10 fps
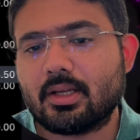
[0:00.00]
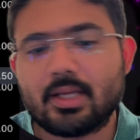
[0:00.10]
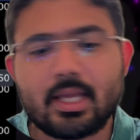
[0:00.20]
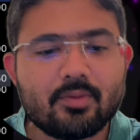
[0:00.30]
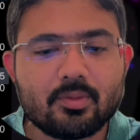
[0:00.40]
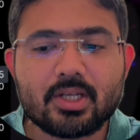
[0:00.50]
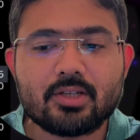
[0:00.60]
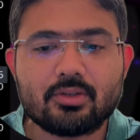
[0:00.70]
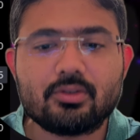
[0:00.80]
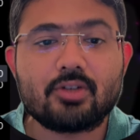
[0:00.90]
everybody
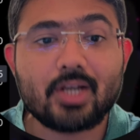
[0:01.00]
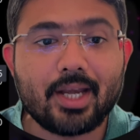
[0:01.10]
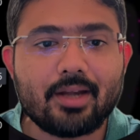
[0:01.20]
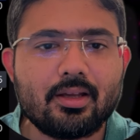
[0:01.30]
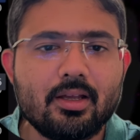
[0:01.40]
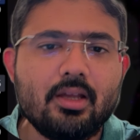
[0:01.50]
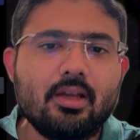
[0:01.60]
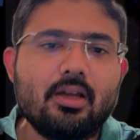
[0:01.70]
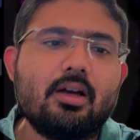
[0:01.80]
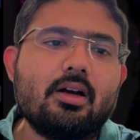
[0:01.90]
should trade.
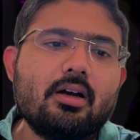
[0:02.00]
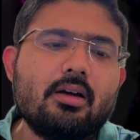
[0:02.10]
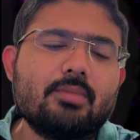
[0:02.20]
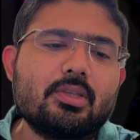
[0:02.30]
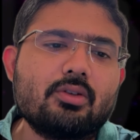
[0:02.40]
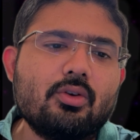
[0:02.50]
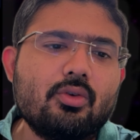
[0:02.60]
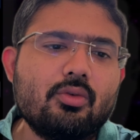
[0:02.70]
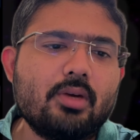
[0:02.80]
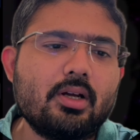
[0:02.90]

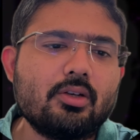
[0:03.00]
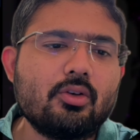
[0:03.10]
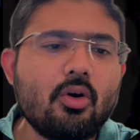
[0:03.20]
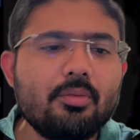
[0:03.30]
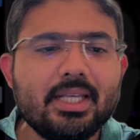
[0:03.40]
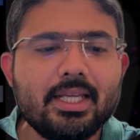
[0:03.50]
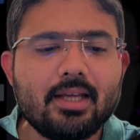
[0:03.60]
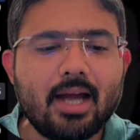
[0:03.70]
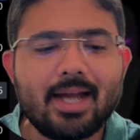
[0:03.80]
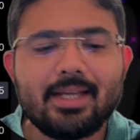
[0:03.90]

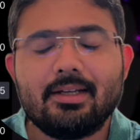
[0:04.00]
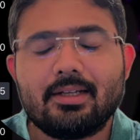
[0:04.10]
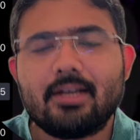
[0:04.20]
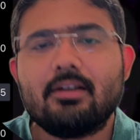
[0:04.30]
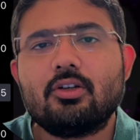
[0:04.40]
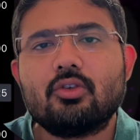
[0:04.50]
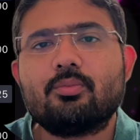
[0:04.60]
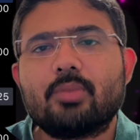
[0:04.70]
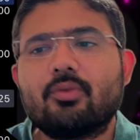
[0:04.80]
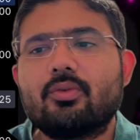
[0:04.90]
Normally I tend to
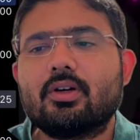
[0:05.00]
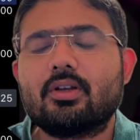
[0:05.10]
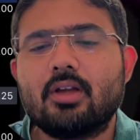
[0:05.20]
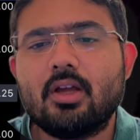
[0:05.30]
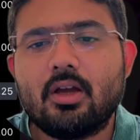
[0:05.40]
prefer